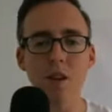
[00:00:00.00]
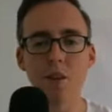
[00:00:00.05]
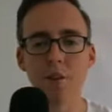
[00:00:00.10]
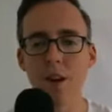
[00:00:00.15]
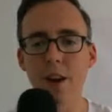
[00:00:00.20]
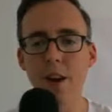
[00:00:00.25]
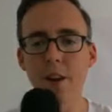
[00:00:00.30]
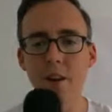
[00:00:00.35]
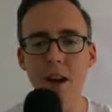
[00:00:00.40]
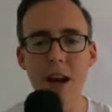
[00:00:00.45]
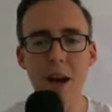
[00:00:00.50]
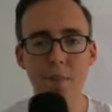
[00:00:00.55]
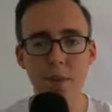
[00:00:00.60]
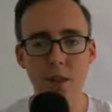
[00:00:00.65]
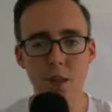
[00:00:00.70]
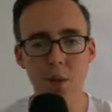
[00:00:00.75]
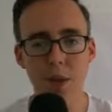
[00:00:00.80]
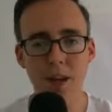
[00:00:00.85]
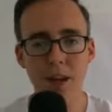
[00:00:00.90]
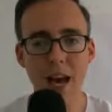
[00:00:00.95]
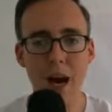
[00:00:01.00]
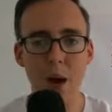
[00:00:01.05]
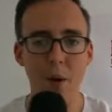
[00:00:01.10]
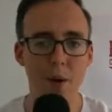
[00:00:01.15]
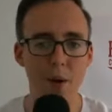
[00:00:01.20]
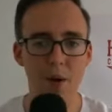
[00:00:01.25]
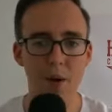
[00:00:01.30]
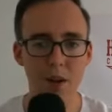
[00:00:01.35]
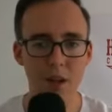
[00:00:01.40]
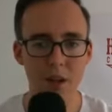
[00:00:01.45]
figured out between now and
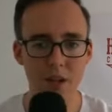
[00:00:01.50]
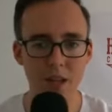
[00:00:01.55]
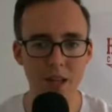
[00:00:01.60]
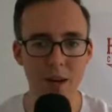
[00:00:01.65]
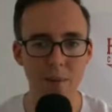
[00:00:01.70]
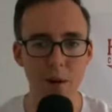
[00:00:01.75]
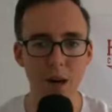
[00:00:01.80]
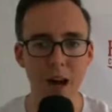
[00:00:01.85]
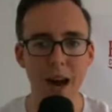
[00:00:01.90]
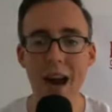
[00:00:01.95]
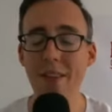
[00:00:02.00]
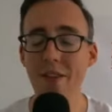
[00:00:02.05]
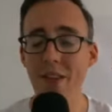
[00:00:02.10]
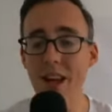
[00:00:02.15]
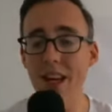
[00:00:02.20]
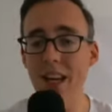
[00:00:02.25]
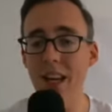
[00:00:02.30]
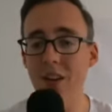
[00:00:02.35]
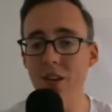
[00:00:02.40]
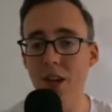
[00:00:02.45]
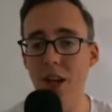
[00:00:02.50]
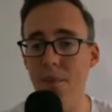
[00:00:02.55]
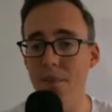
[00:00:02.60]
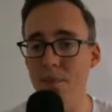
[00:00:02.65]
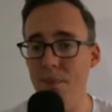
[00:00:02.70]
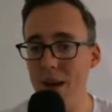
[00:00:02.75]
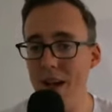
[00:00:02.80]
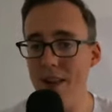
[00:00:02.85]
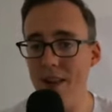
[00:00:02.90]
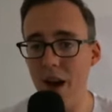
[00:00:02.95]
early December. I think he's going to
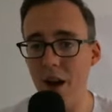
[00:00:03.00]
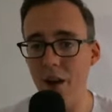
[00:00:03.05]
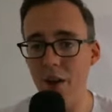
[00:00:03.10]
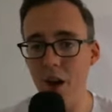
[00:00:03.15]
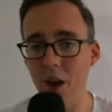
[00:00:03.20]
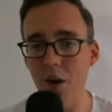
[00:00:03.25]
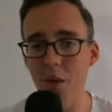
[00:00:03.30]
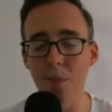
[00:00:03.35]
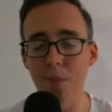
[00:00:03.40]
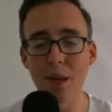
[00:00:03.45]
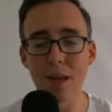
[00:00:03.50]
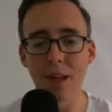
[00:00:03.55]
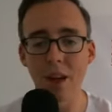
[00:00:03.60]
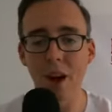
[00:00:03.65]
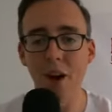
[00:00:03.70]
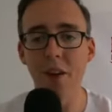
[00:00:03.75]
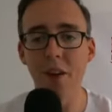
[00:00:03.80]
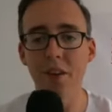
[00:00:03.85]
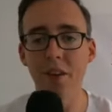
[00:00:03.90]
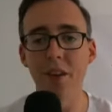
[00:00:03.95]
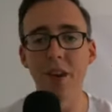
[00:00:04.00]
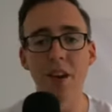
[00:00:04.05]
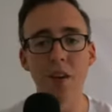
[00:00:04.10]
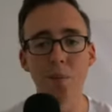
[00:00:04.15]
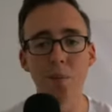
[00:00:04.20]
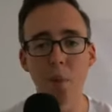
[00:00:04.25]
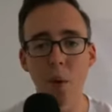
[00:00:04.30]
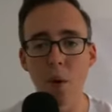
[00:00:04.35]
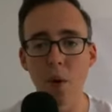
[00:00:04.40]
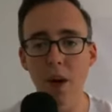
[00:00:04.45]
be there, though, because he is
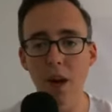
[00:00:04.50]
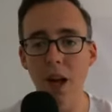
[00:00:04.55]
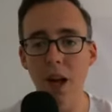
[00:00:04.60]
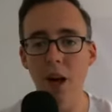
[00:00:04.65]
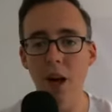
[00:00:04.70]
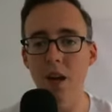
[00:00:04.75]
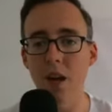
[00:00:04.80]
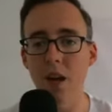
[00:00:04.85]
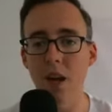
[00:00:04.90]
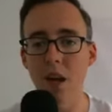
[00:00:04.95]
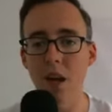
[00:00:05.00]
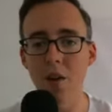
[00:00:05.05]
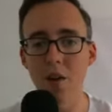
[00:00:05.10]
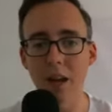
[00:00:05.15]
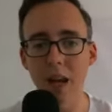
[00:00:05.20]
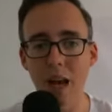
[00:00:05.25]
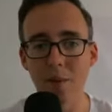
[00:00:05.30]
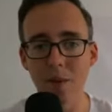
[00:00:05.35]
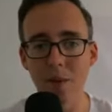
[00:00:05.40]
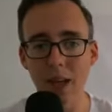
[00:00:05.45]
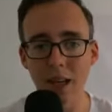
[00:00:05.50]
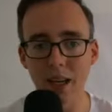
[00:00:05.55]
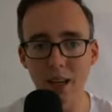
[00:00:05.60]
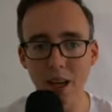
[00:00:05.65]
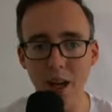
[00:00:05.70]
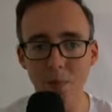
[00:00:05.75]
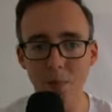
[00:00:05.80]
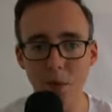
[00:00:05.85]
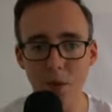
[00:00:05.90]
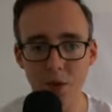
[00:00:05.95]
putting up video game-like
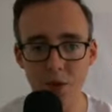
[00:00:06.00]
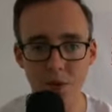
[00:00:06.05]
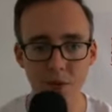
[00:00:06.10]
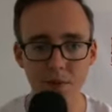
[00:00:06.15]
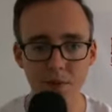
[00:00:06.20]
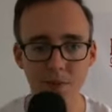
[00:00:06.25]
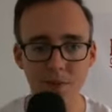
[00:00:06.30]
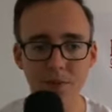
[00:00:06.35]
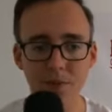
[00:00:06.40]
numbers.